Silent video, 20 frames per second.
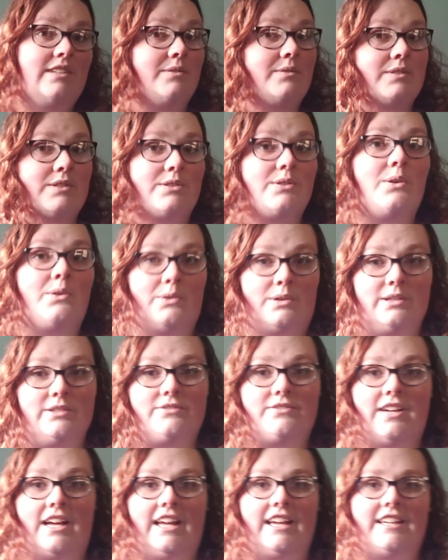ending
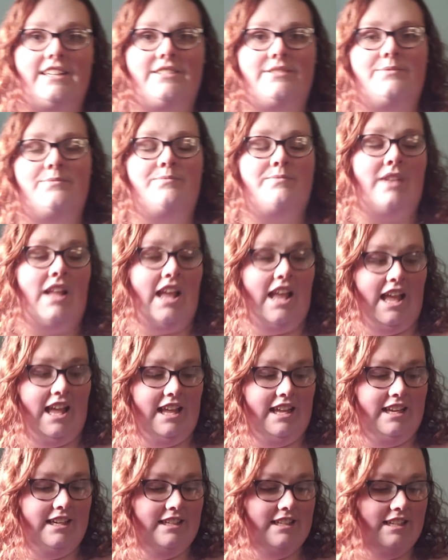was horrifying,
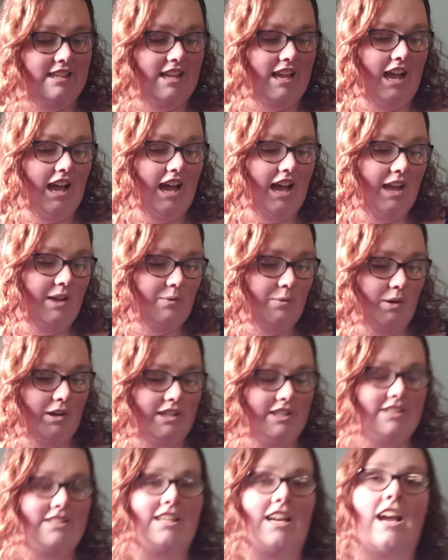and
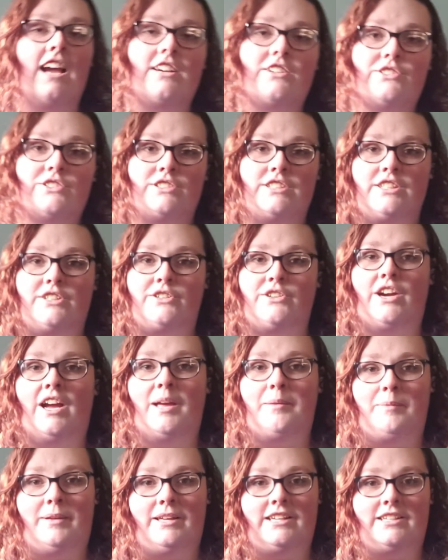I wanted to
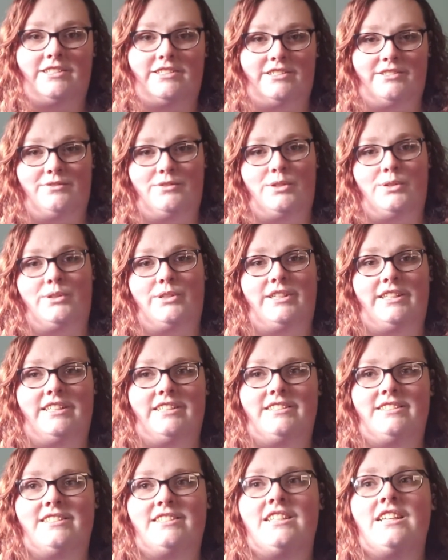actually cry because
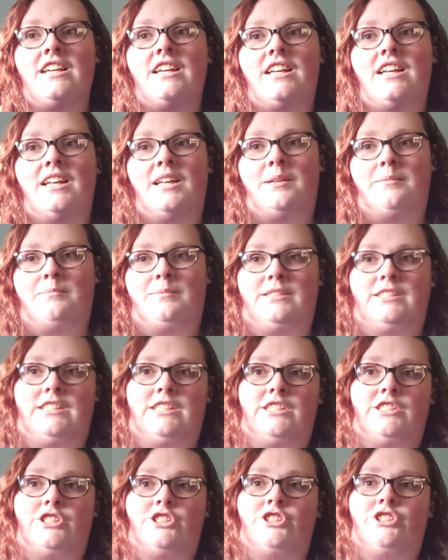of Dorian
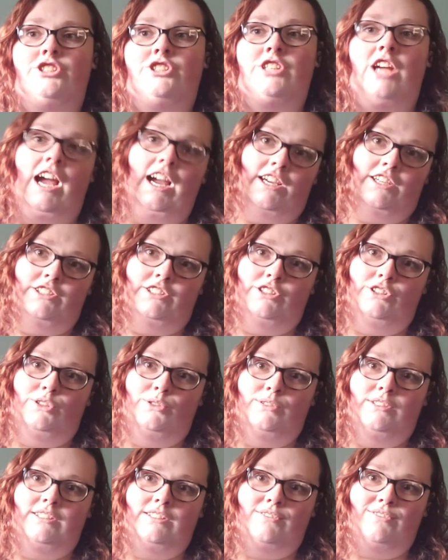being
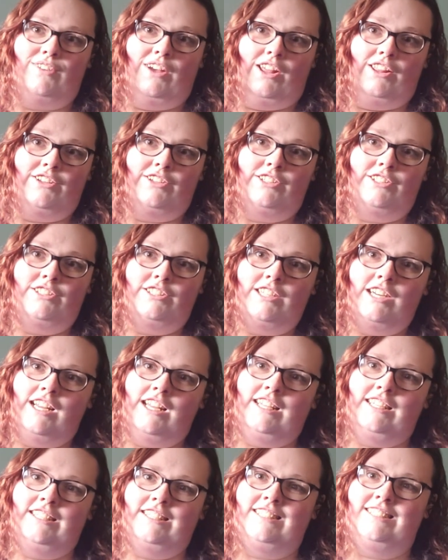shackled to his father.